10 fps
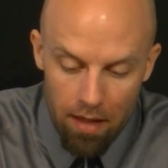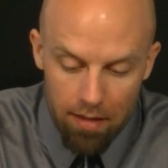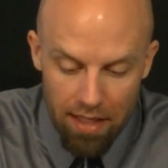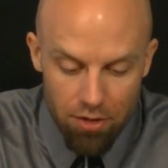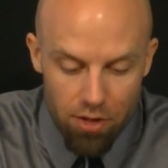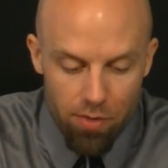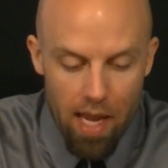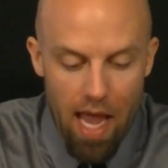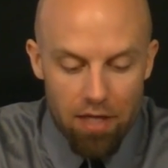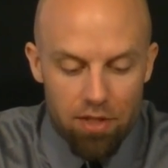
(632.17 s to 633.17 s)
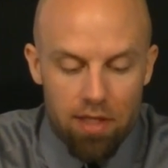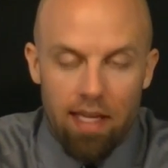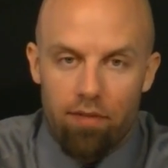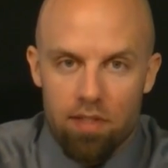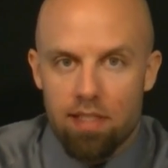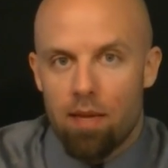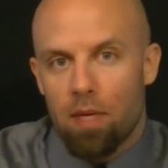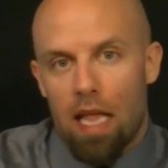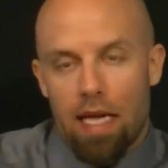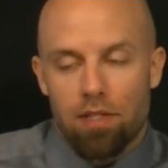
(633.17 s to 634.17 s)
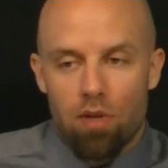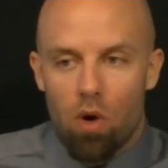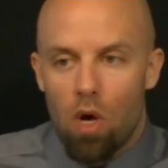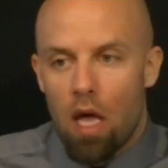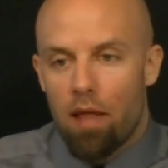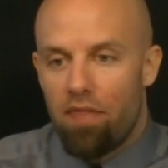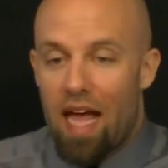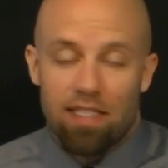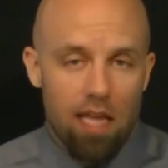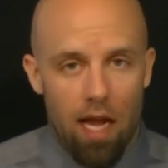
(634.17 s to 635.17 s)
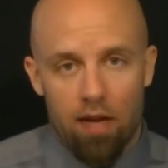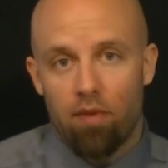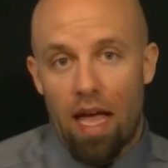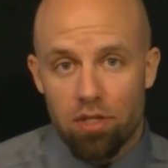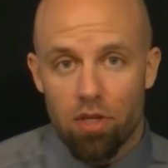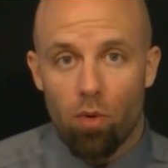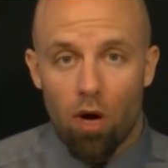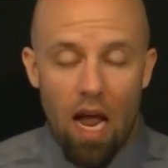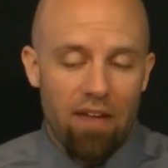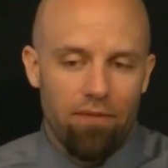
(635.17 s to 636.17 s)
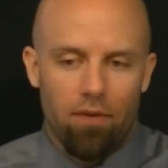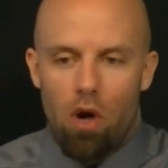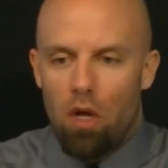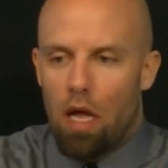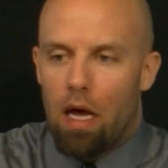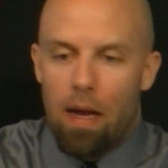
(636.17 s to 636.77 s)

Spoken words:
nature's reaction to given stimuli. So that's kind of actually where I fall.